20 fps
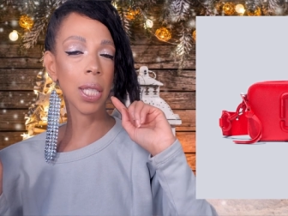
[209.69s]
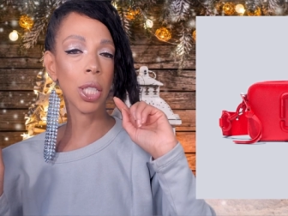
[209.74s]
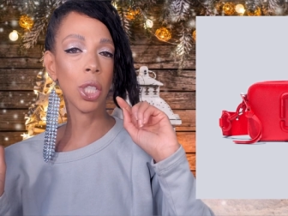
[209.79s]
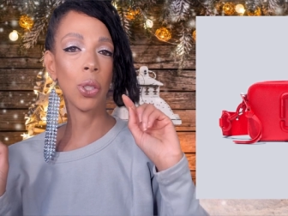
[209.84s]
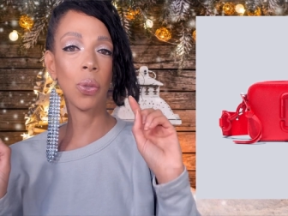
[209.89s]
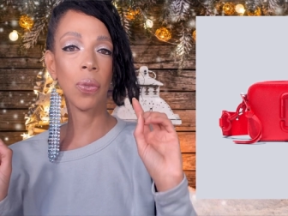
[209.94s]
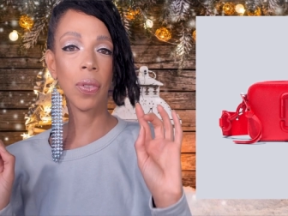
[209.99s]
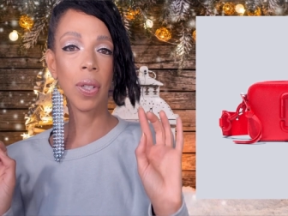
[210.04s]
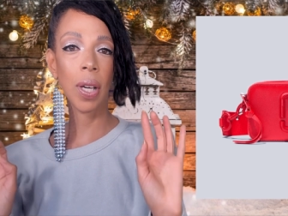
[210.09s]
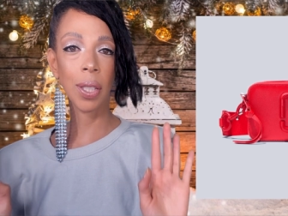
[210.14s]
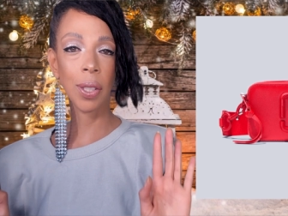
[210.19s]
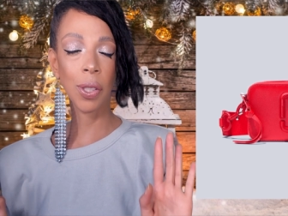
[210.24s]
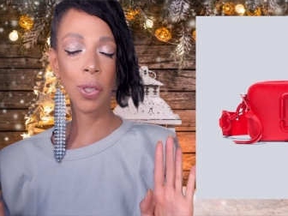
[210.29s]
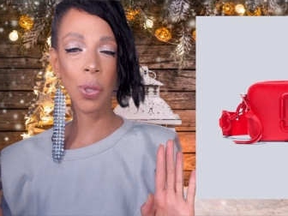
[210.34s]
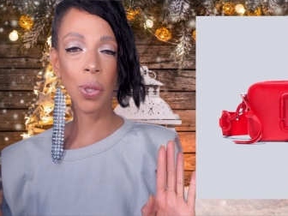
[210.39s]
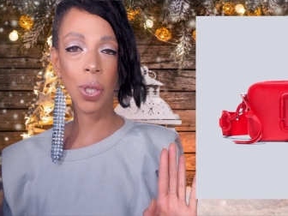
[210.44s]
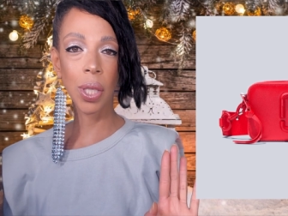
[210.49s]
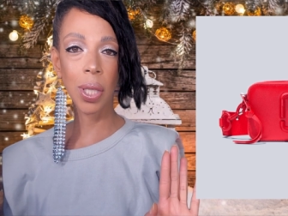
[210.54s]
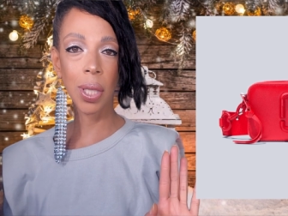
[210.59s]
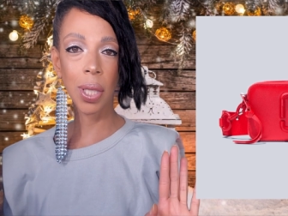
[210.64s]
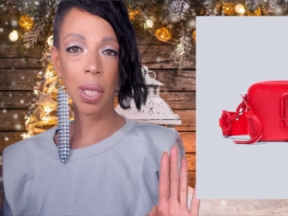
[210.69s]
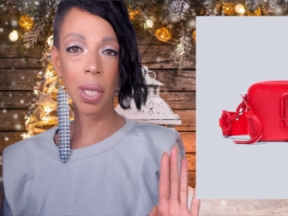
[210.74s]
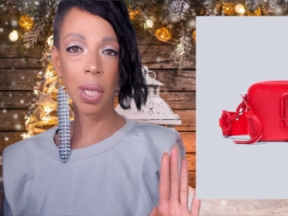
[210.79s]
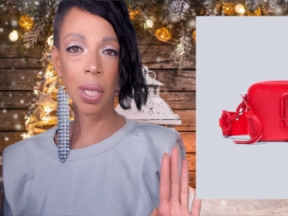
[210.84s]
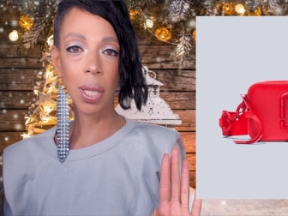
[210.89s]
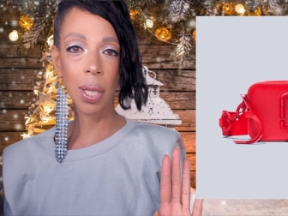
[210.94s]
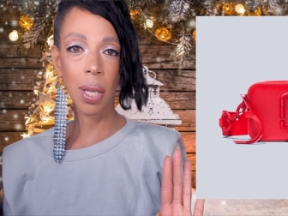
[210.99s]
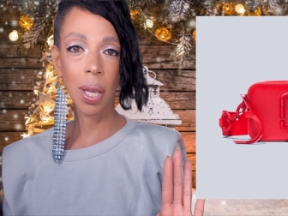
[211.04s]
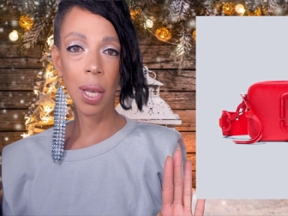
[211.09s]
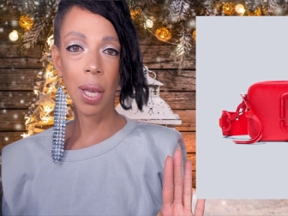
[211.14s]
You have got to see
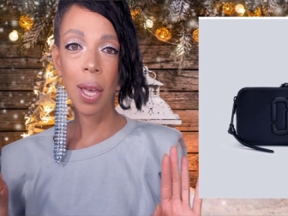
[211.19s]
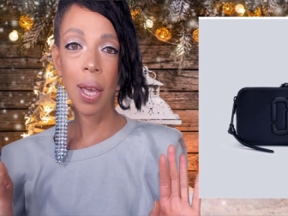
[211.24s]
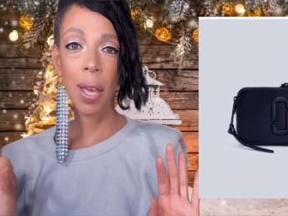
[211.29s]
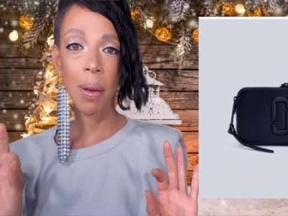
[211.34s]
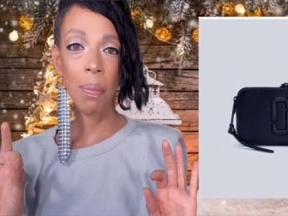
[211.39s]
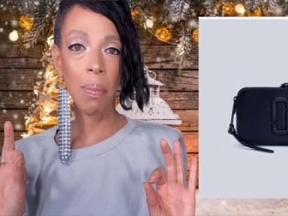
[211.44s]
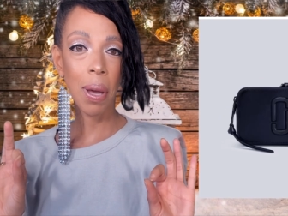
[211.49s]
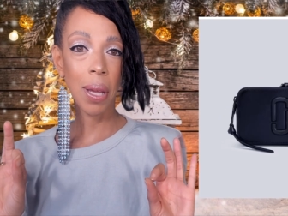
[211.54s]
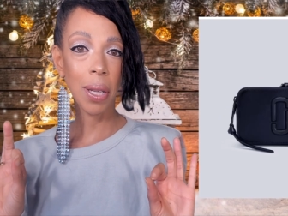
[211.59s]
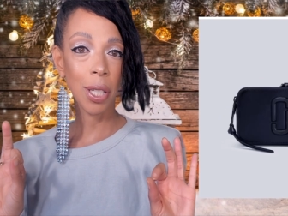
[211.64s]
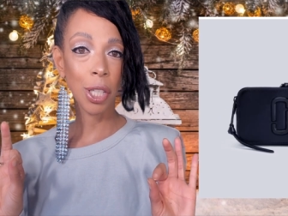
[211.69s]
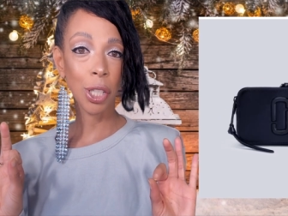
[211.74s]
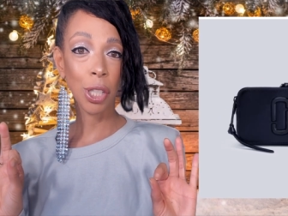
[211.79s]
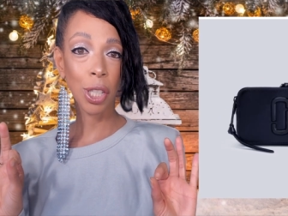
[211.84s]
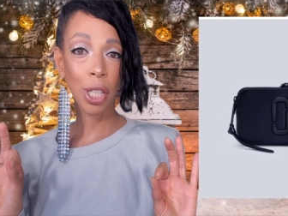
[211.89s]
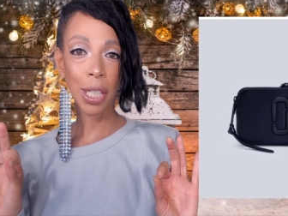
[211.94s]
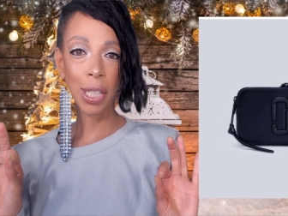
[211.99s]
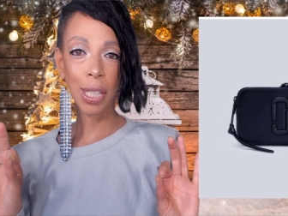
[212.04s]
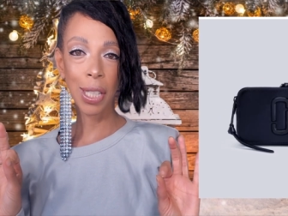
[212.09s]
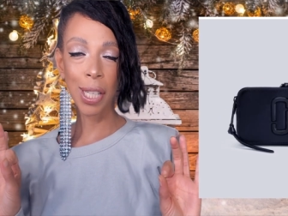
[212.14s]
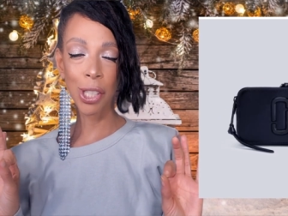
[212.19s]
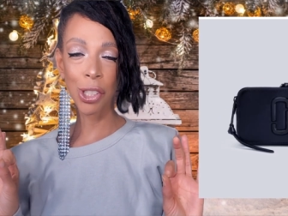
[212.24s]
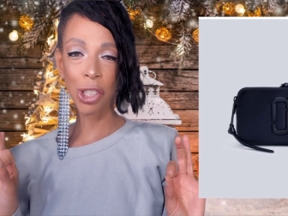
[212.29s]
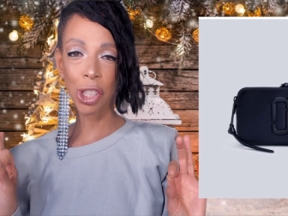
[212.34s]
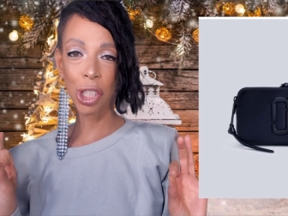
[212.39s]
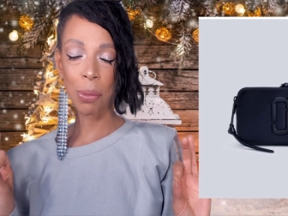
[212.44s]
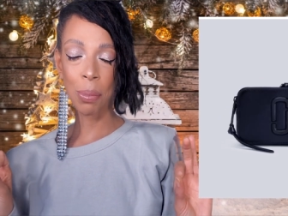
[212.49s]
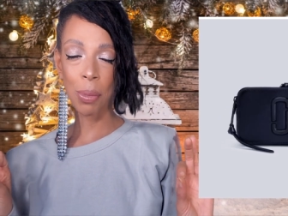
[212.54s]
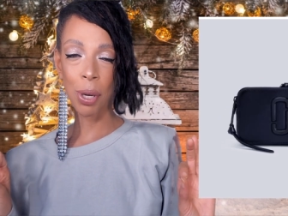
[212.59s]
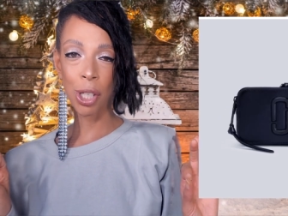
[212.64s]
my little
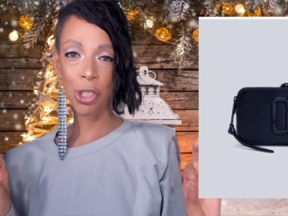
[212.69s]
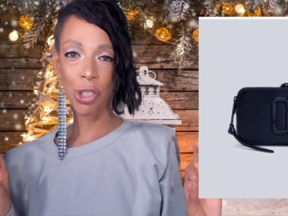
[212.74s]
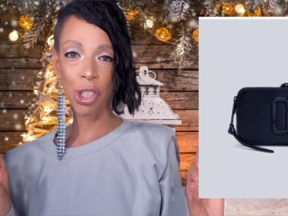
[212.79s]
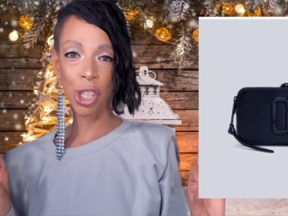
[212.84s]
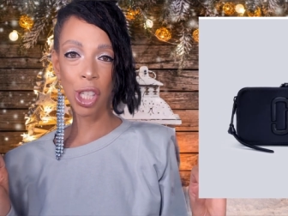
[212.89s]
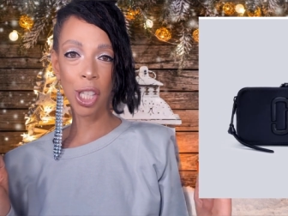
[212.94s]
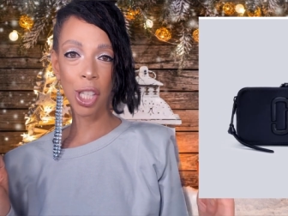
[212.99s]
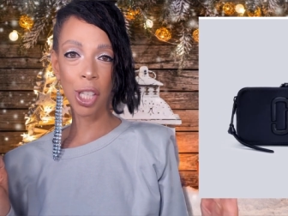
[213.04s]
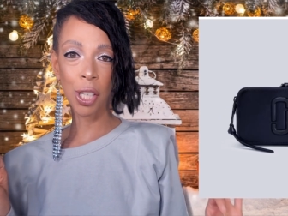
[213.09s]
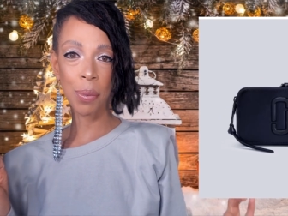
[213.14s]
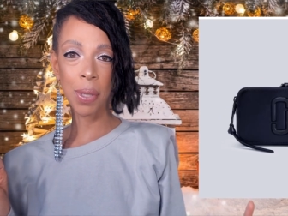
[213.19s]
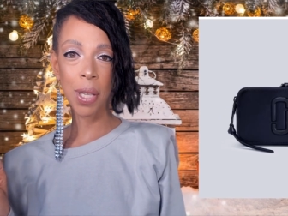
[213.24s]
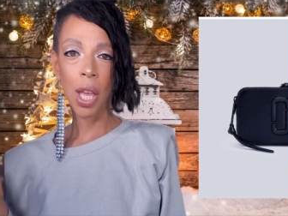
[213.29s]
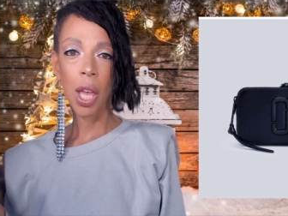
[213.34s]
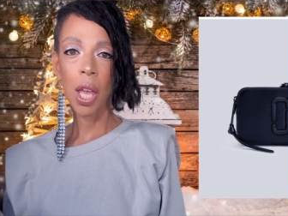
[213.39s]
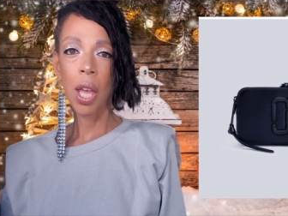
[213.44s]
collection of my Jacobs.